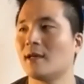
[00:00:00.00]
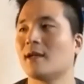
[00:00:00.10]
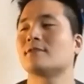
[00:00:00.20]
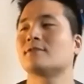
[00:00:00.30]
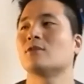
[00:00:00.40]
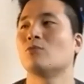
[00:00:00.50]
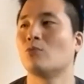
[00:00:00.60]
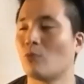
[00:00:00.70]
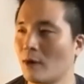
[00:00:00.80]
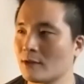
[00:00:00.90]
I say,
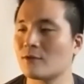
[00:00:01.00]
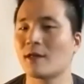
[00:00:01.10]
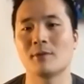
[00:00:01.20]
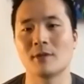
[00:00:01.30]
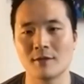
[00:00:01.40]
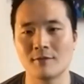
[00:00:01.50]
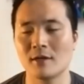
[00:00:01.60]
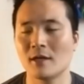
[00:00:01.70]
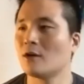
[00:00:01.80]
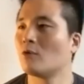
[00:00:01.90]
what do they believe
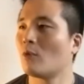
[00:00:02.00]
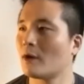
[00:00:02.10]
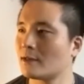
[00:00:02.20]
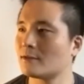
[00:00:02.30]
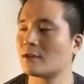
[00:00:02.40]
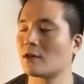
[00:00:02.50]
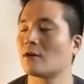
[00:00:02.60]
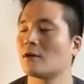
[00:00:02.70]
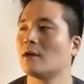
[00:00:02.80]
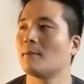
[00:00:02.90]
in? What is their